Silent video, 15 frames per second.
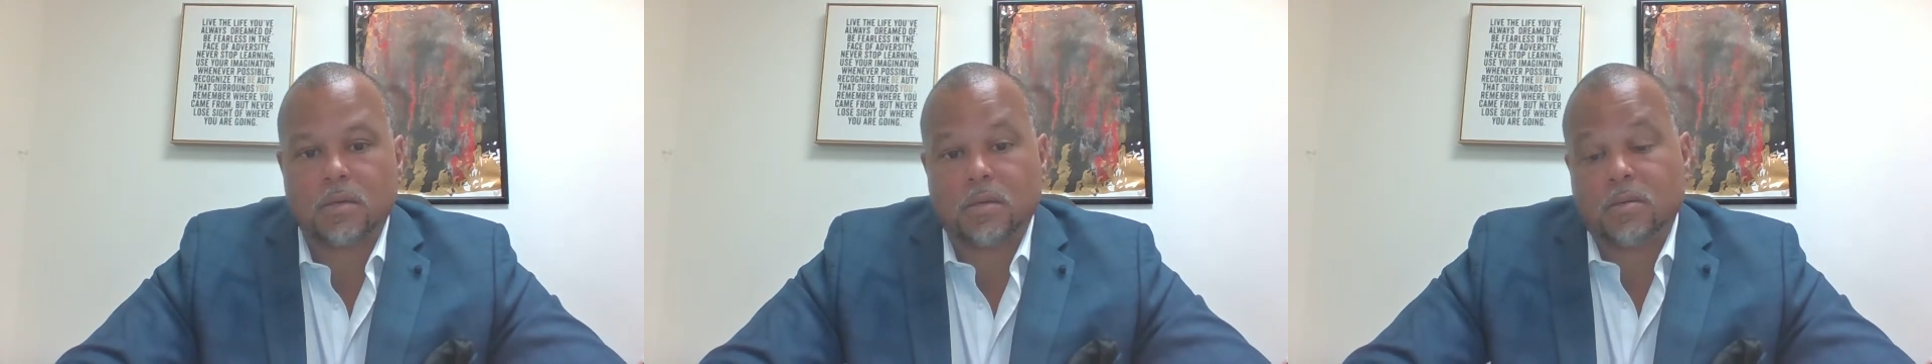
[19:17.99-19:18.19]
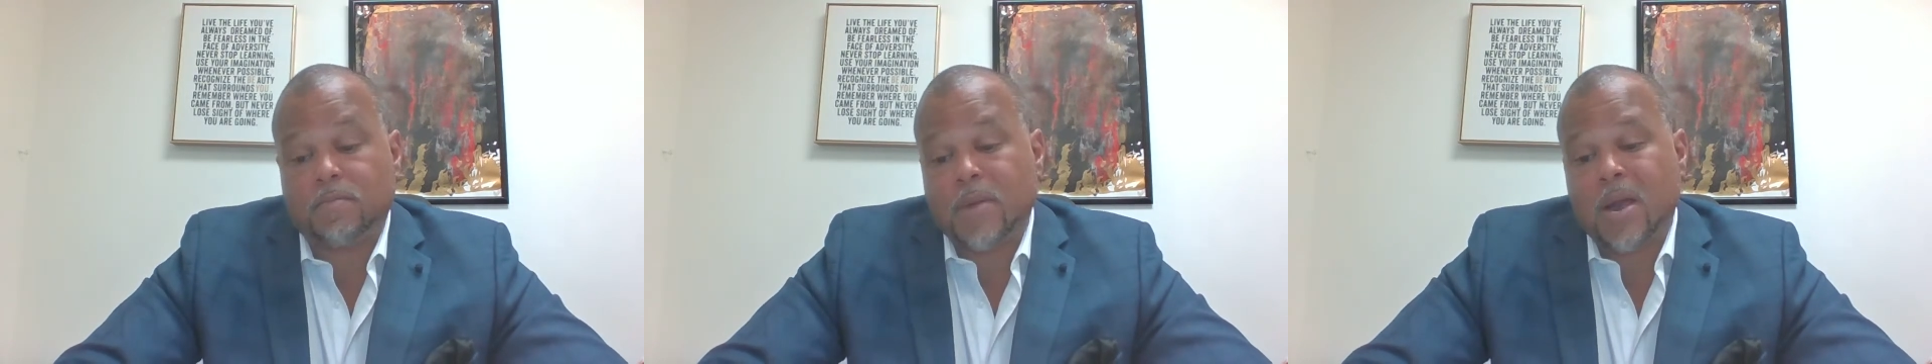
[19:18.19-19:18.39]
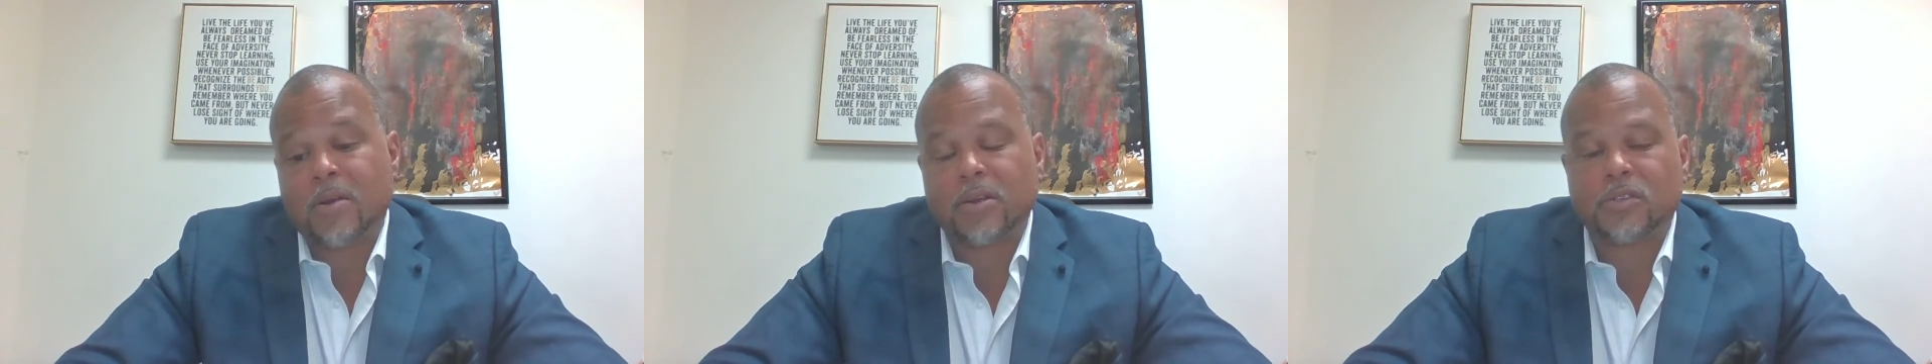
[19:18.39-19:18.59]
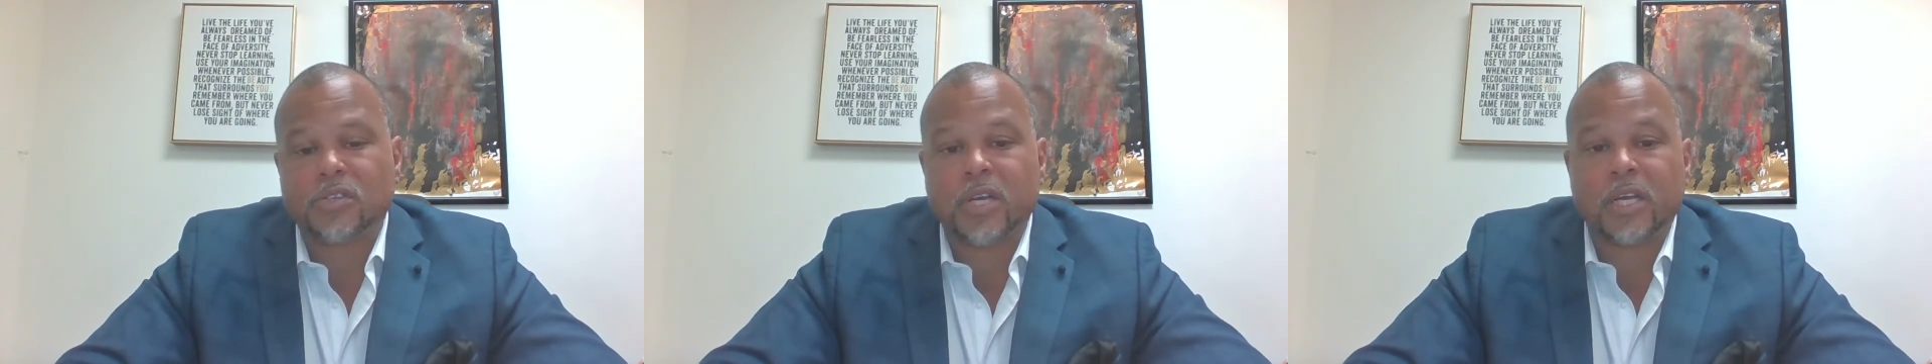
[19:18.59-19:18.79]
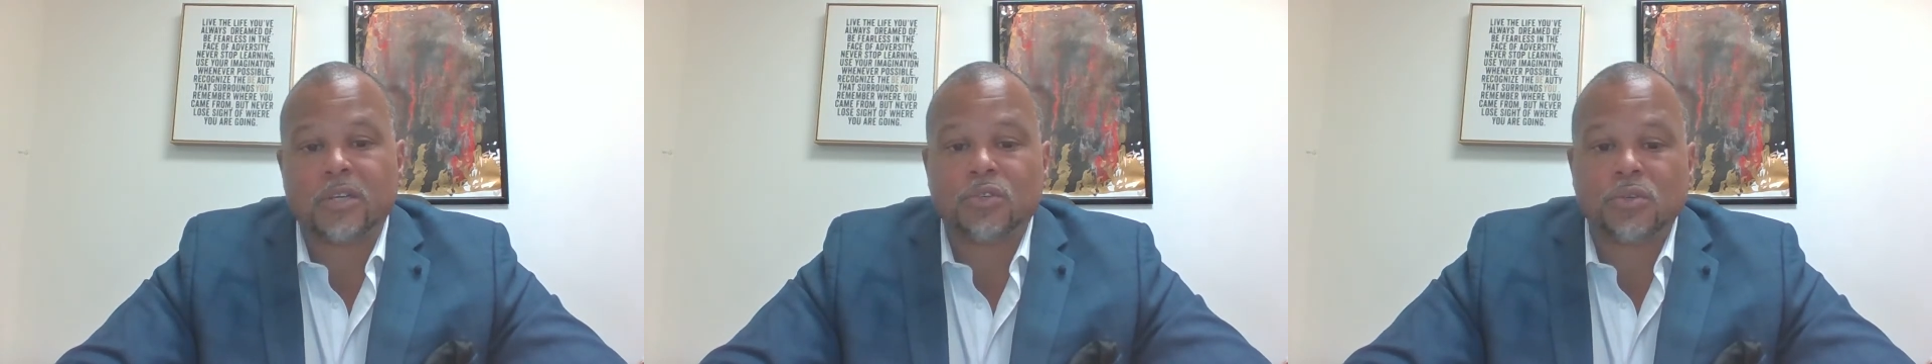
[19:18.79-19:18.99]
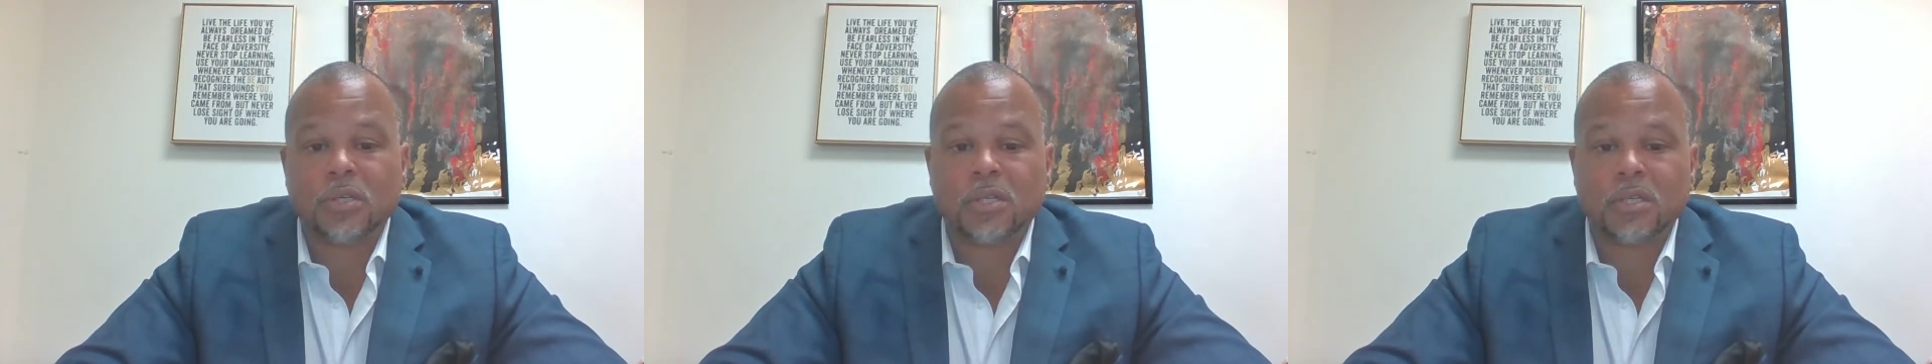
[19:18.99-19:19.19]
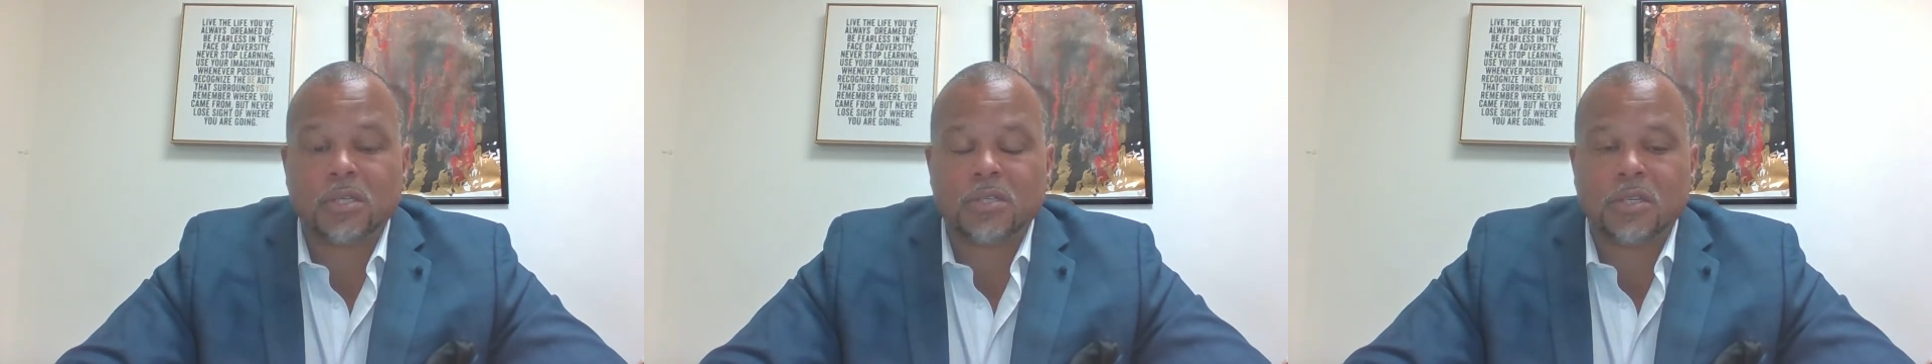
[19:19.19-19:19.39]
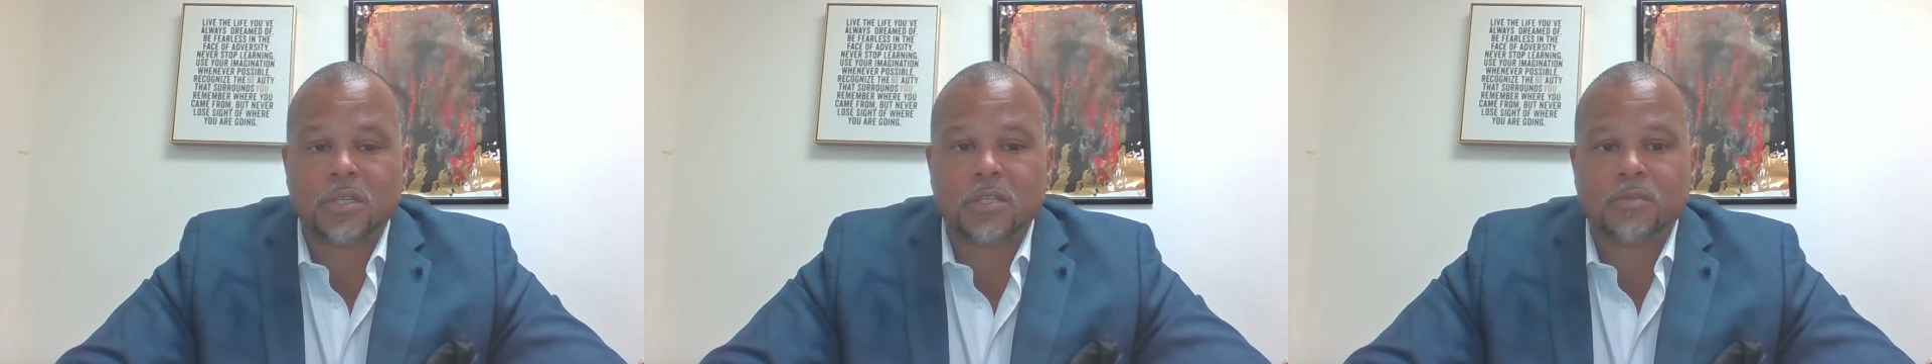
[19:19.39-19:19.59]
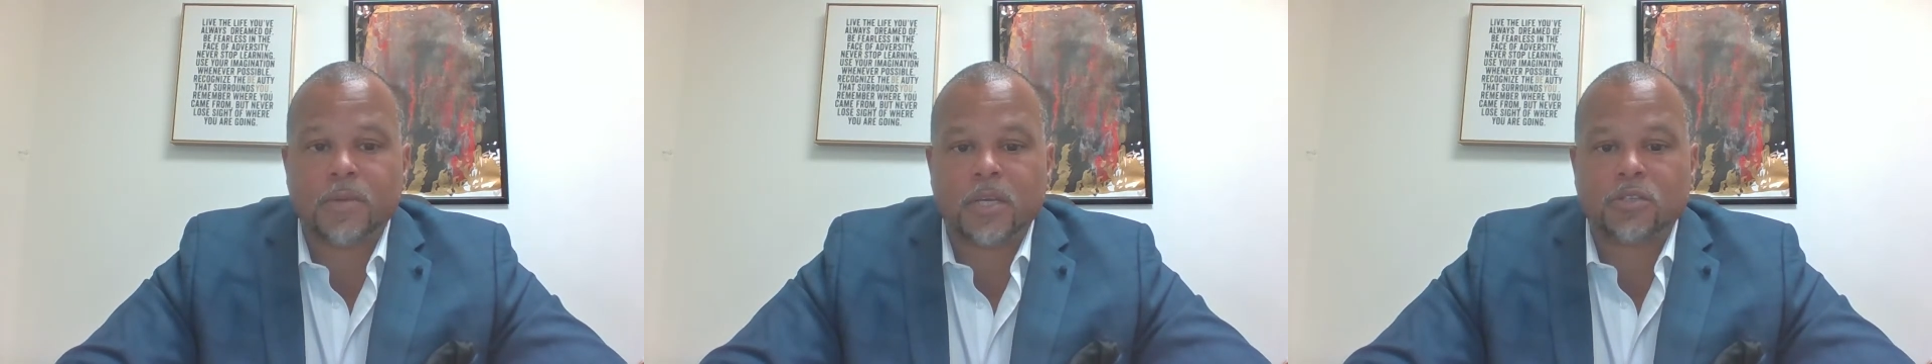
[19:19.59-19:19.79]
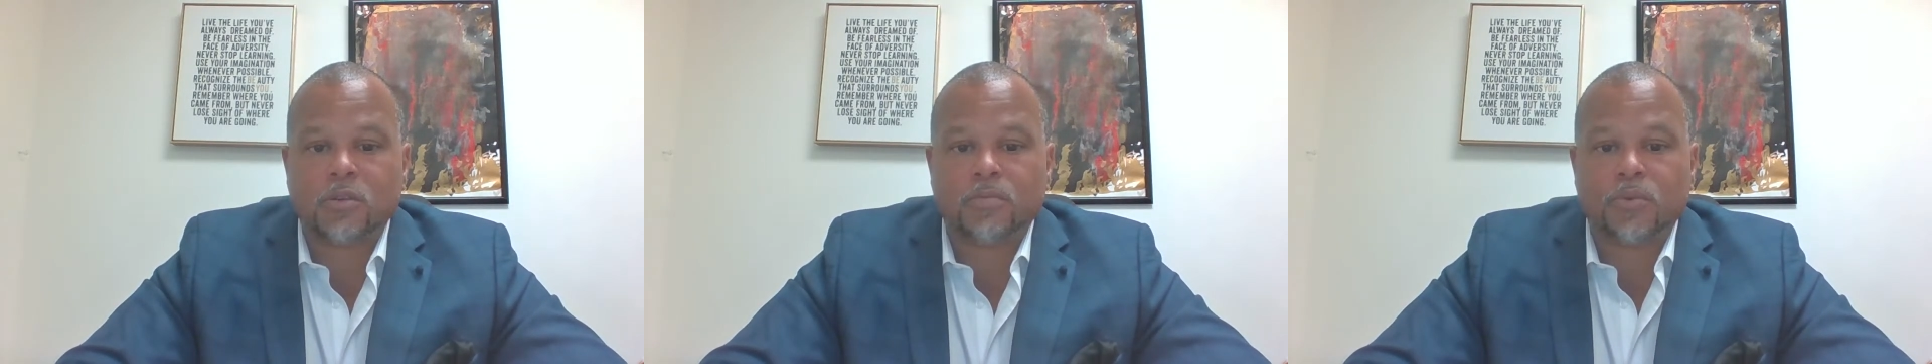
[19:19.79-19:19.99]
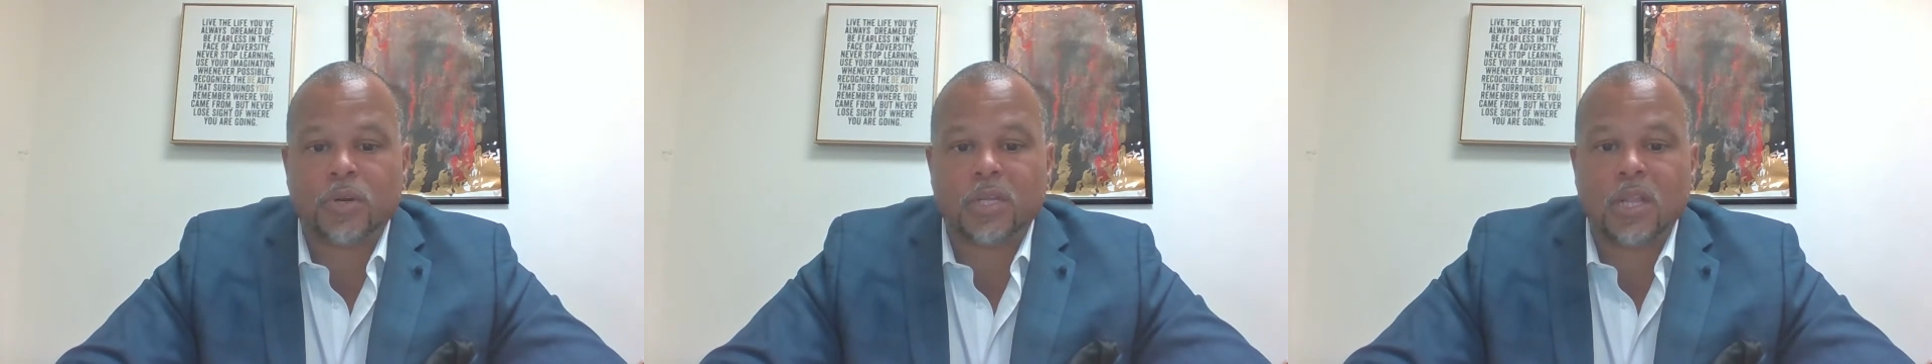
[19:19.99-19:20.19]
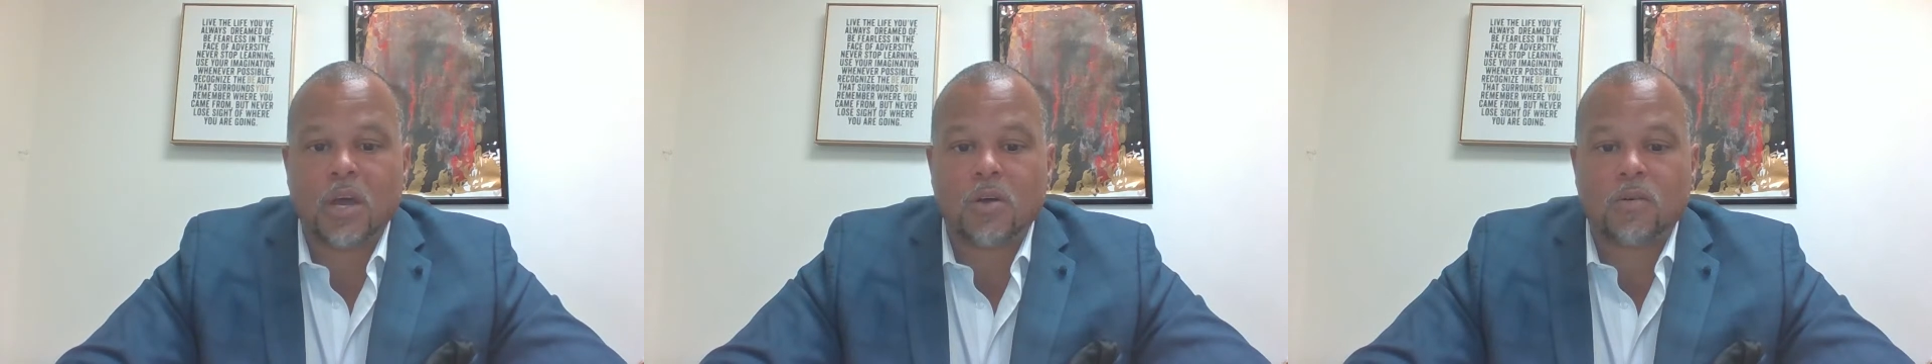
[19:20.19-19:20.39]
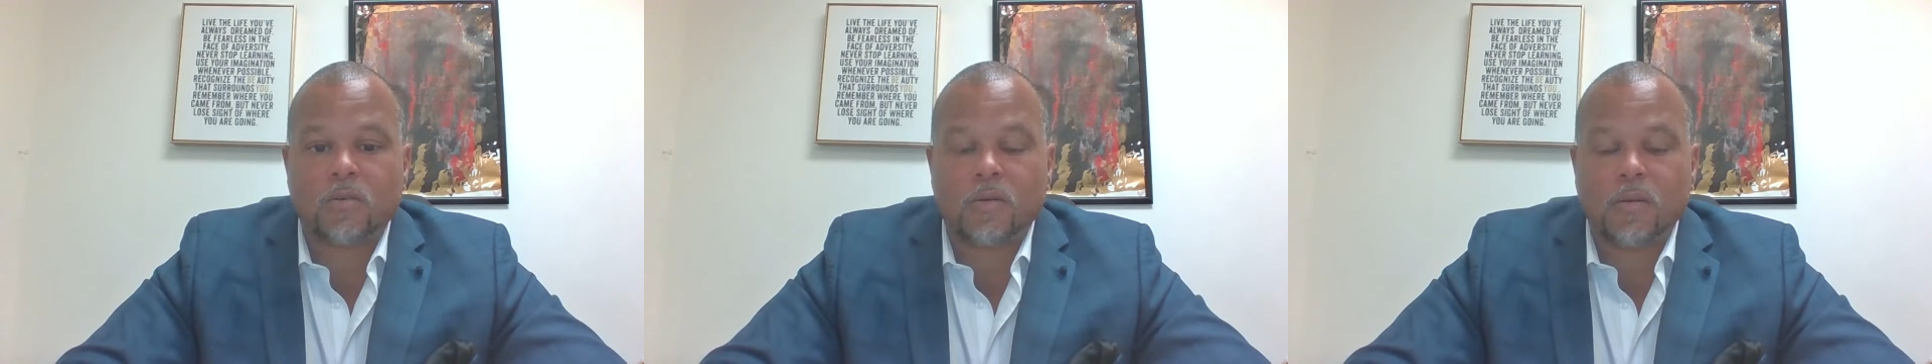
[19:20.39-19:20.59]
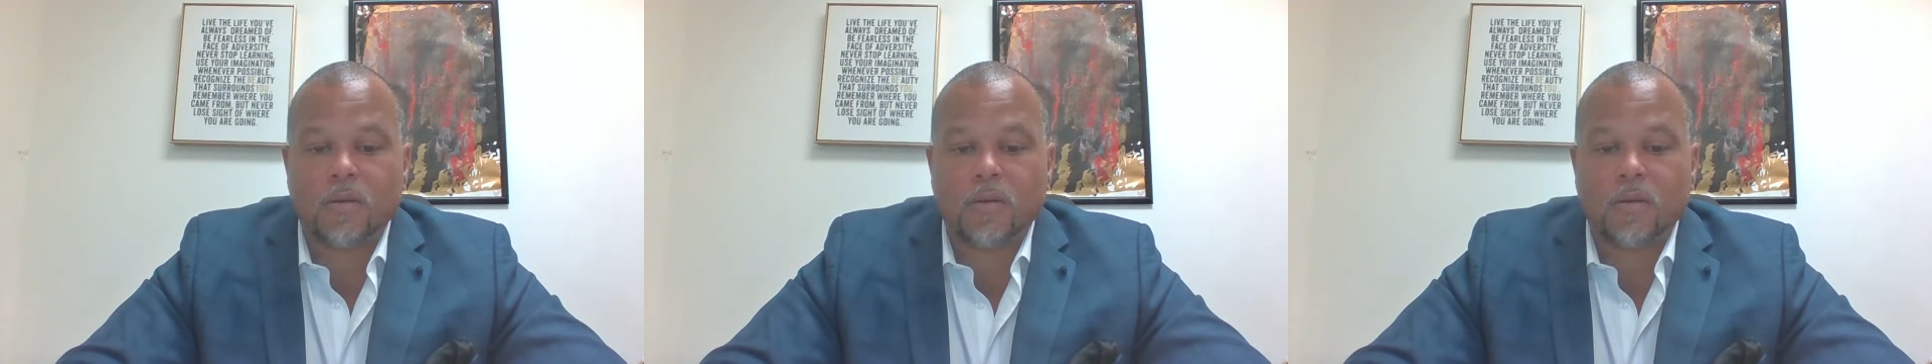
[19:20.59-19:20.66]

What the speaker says: The barriers to entry to this space are pretty low.